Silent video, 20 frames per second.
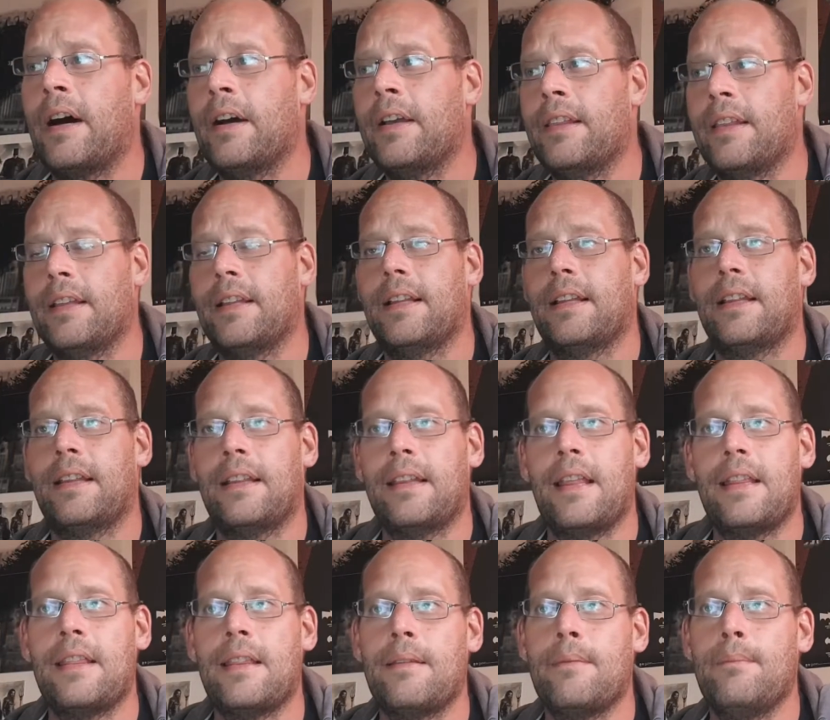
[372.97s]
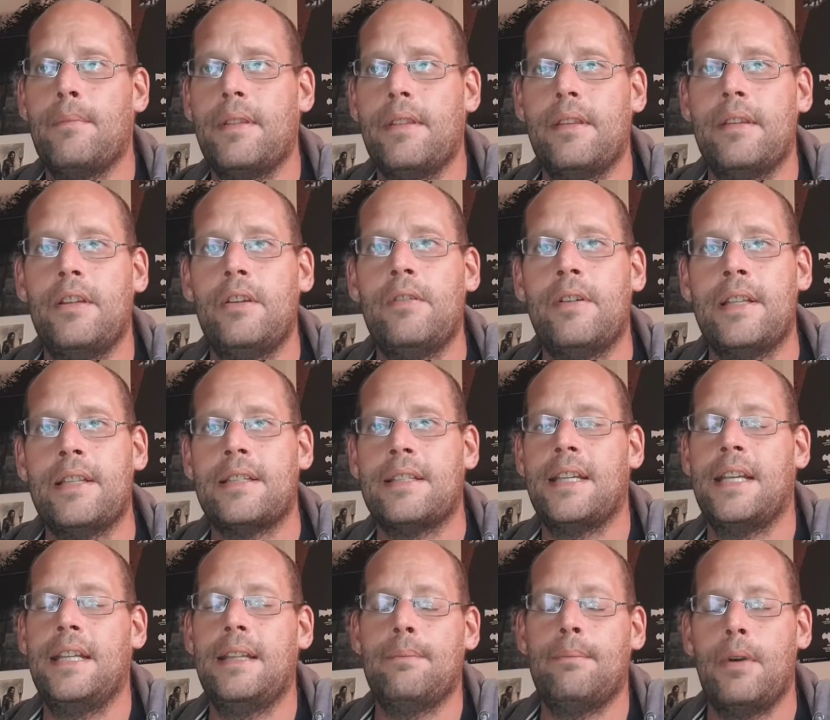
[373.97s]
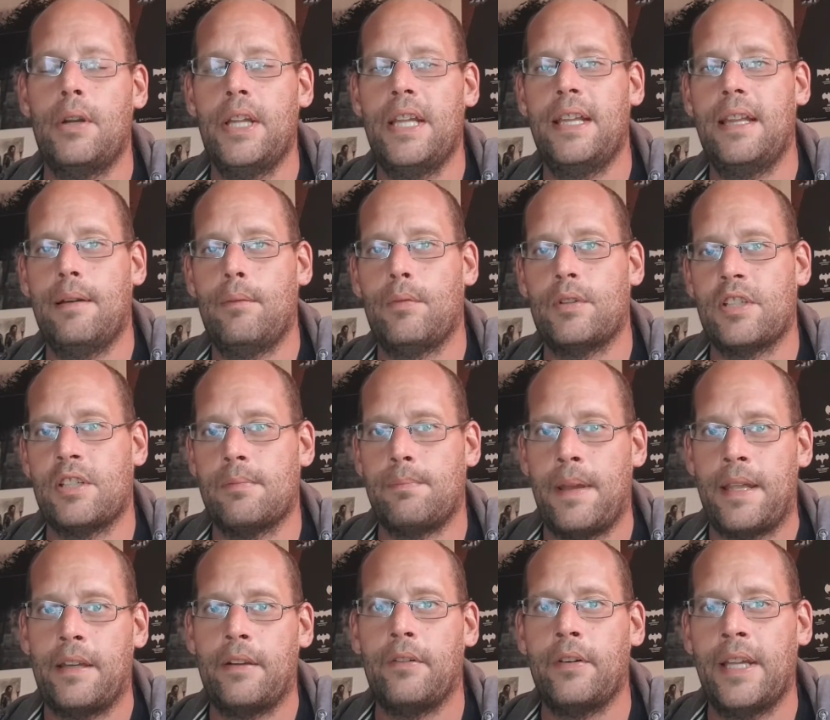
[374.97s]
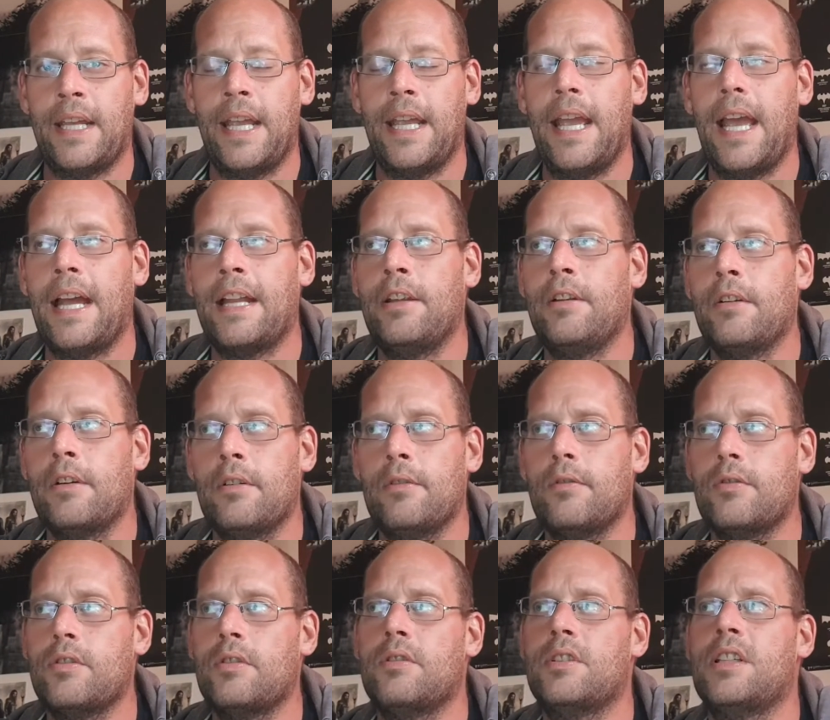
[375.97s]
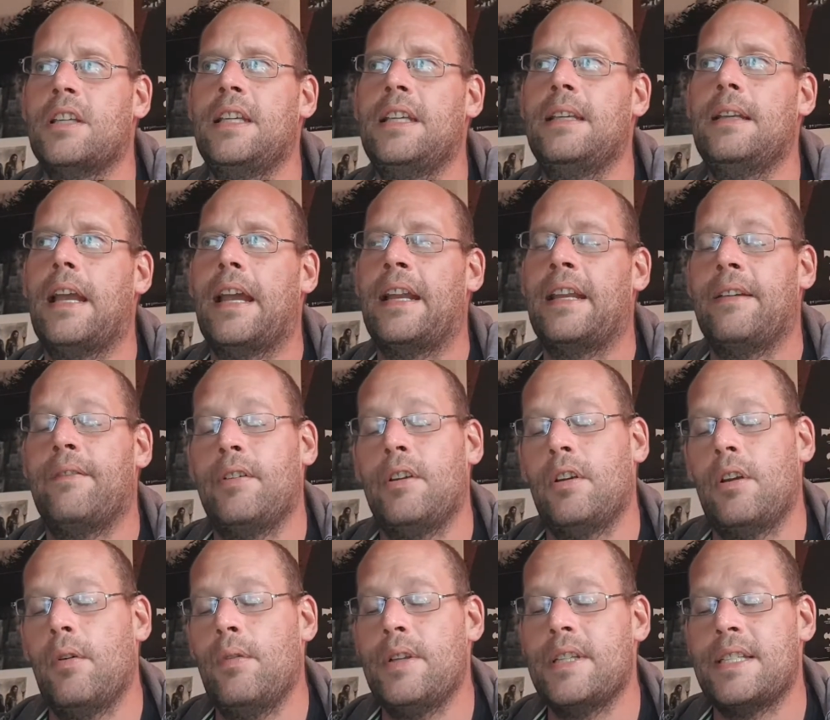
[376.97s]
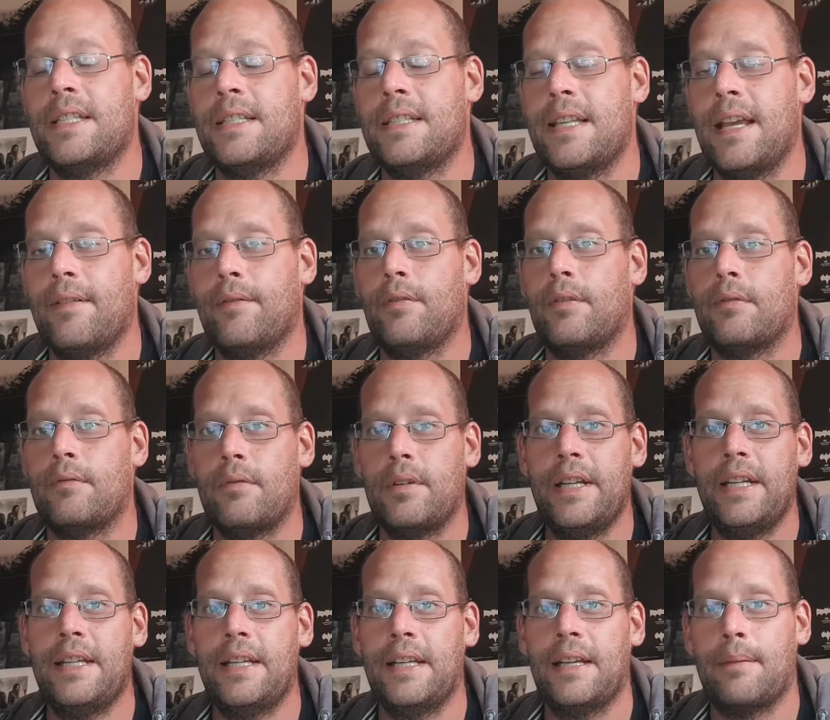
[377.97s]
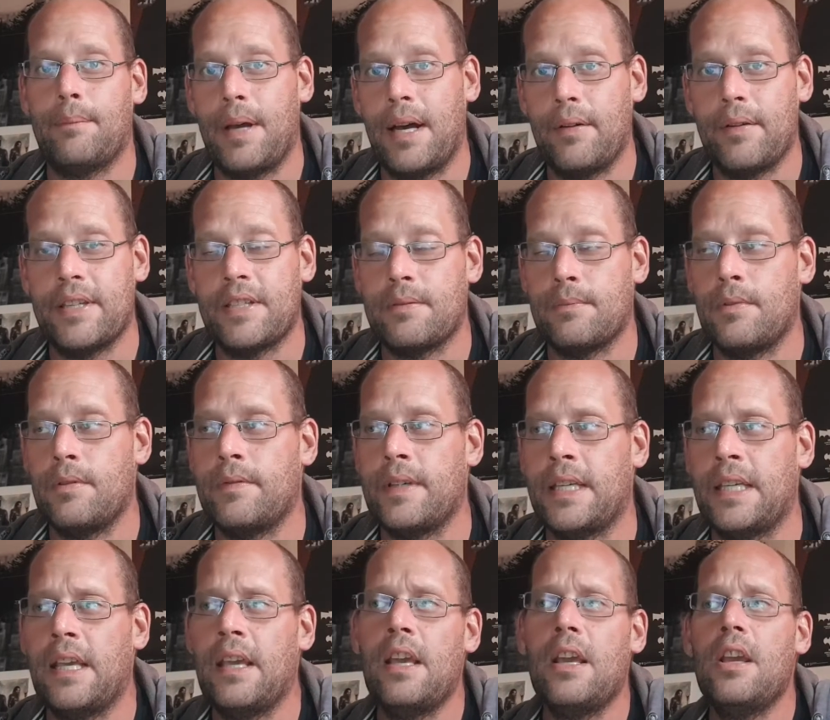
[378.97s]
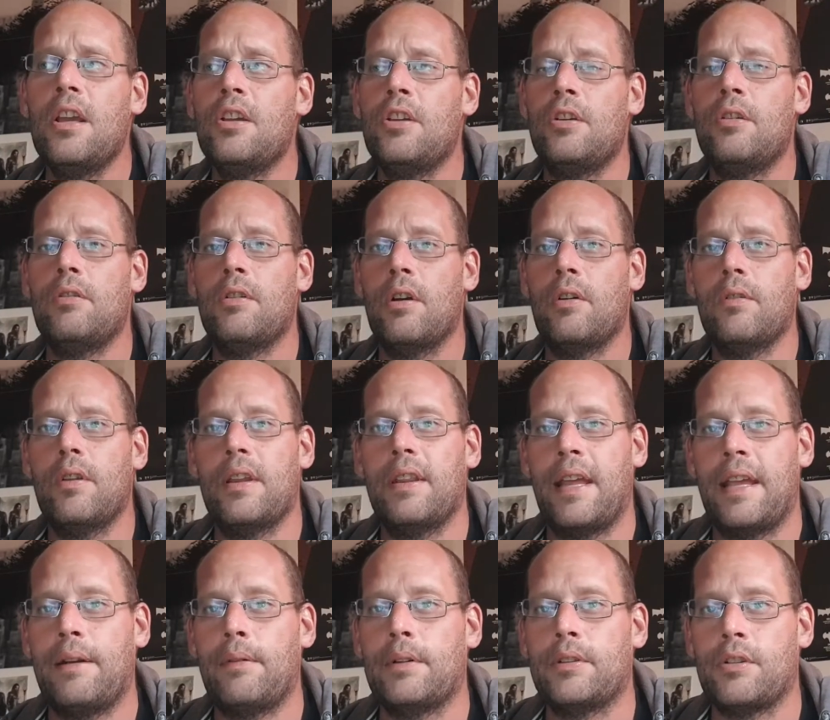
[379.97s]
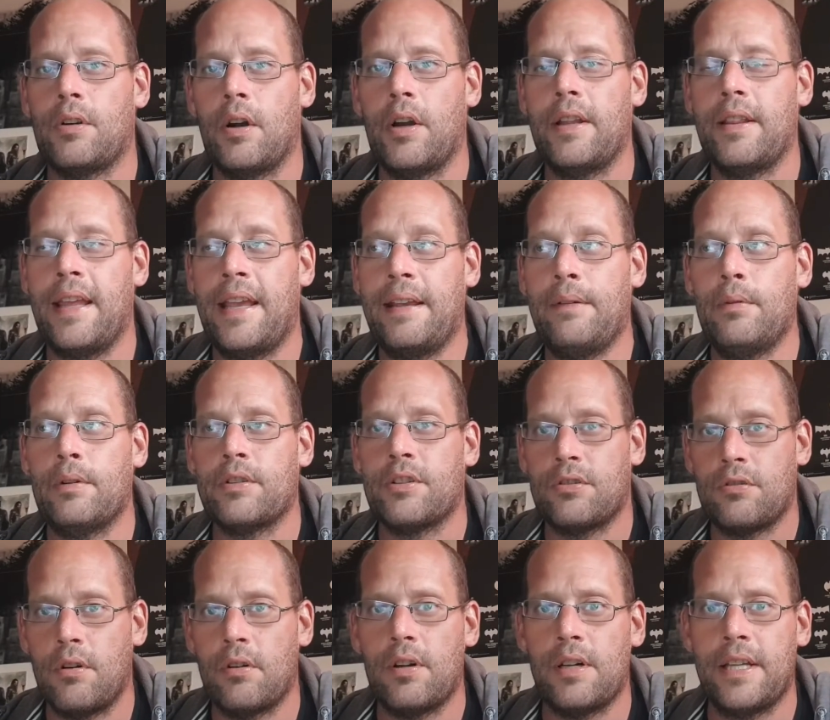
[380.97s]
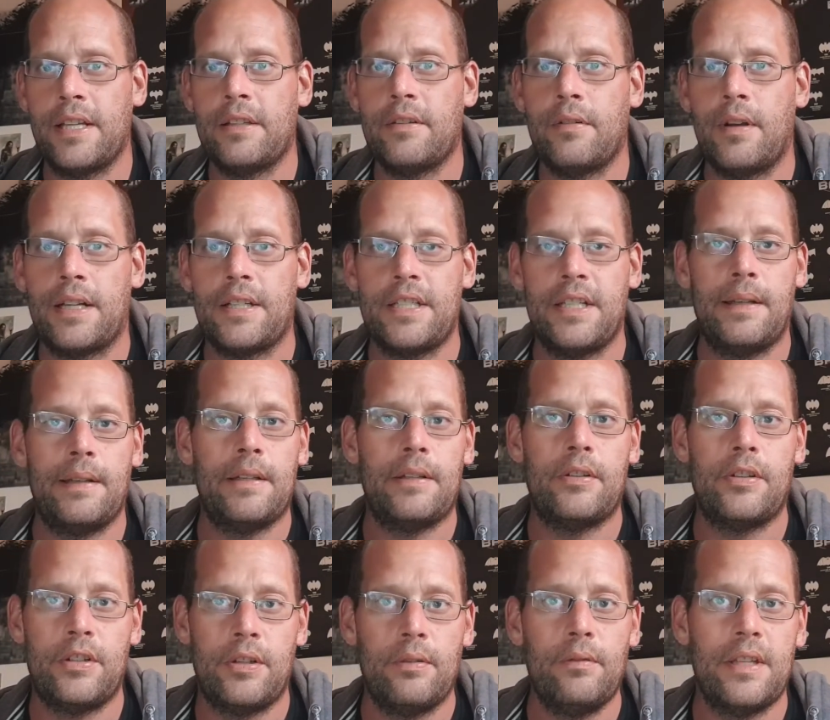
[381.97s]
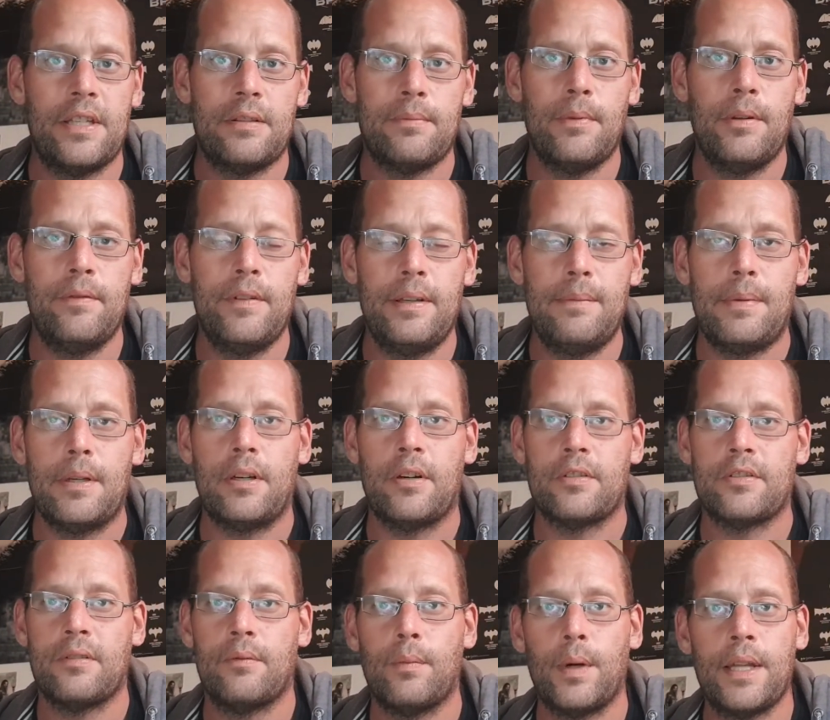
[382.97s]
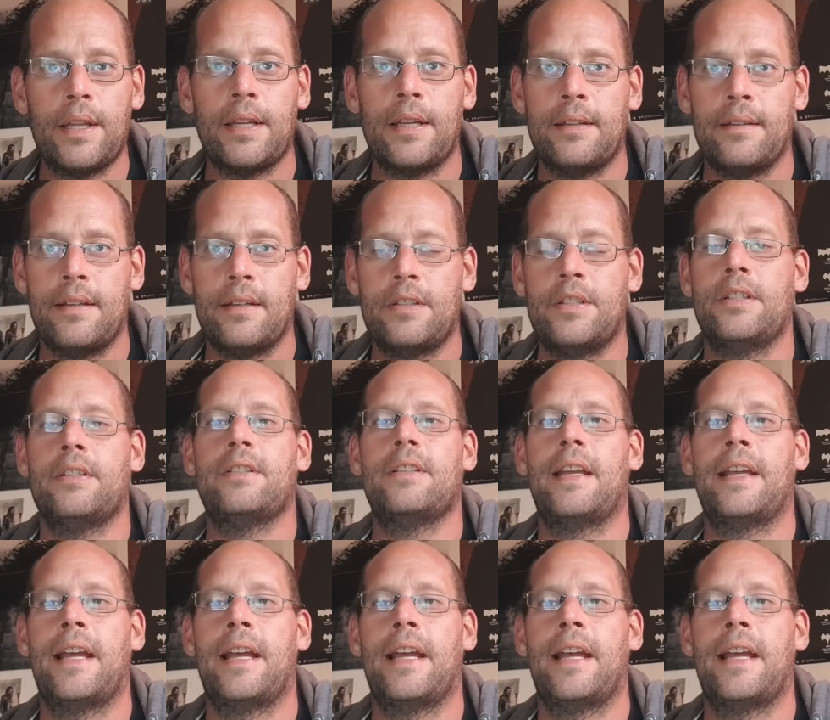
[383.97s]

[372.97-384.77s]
I think the, you can see the money that was spent on here, and you can also see, and if you go into depth with reading about this movie, you know that they were try, they were struggling to actually shoot this movie because of weather conditions.